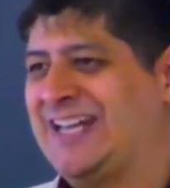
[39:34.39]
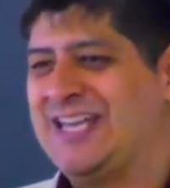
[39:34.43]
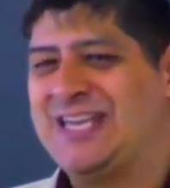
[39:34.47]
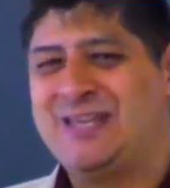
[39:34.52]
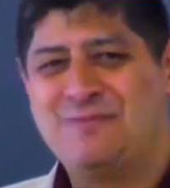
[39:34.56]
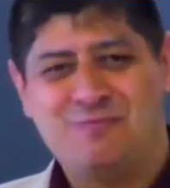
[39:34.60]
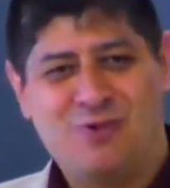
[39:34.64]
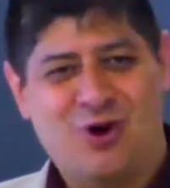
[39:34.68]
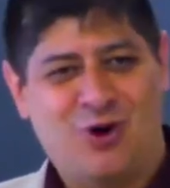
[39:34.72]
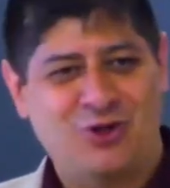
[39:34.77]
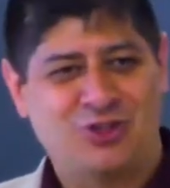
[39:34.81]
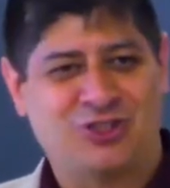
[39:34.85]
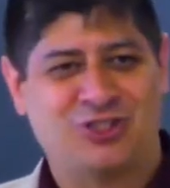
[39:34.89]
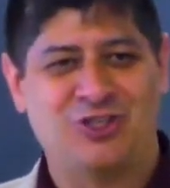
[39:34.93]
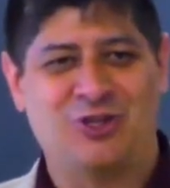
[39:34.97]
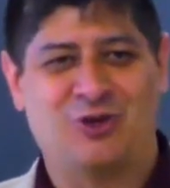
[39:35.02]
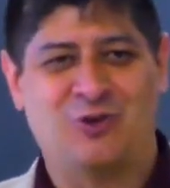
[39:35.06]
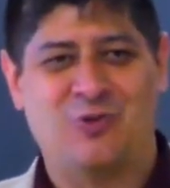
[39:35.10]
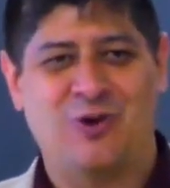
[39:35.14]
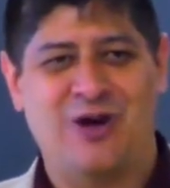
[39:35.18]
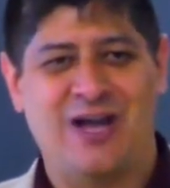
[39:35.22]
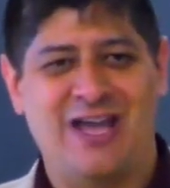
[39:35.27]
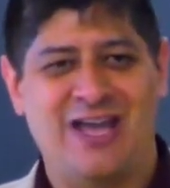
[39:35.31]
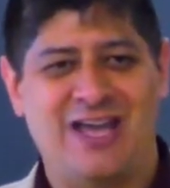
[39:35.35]

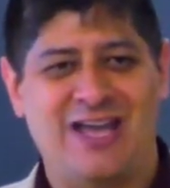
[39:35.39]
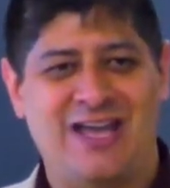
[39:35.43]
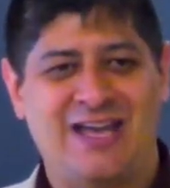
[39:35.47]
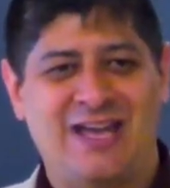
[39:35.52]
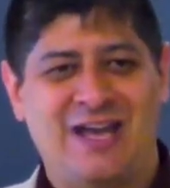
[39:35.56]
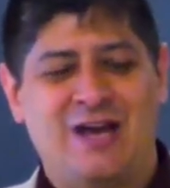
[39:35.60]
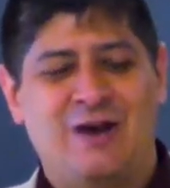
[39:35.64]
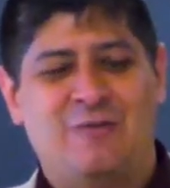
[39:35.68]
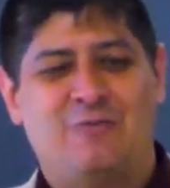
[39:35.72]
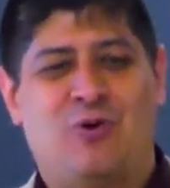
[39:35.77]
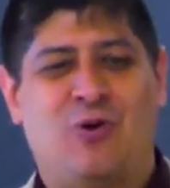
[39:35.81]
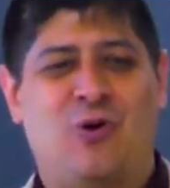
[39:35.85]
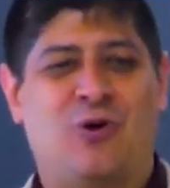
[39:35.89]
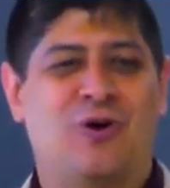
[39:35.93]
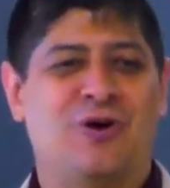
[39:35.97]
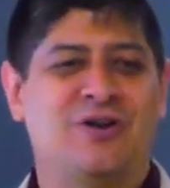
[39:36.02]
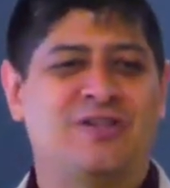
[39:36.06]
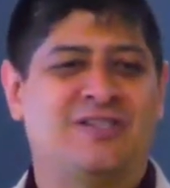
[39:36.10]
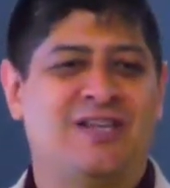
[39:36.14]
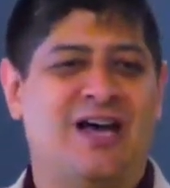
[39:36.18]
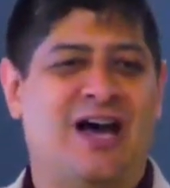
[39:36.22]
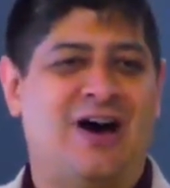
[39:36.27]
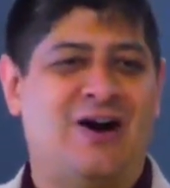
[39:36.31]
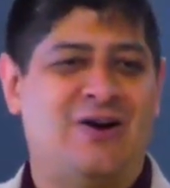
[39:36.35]
emotional way,
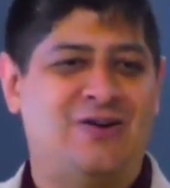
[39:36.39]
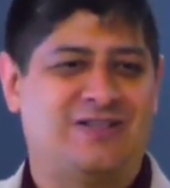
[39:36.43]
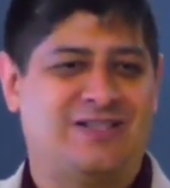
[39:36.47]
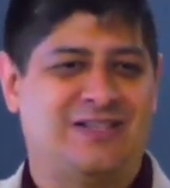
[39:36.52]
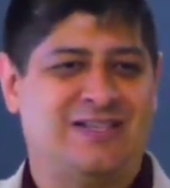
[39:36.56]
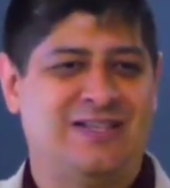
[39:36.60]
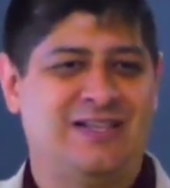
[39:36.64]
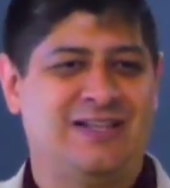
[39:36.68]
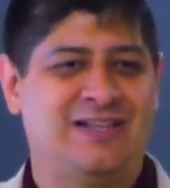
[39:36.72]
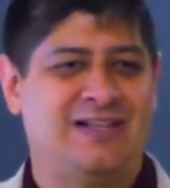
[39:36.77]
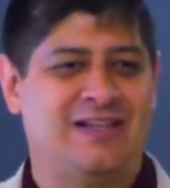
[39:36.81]
pours out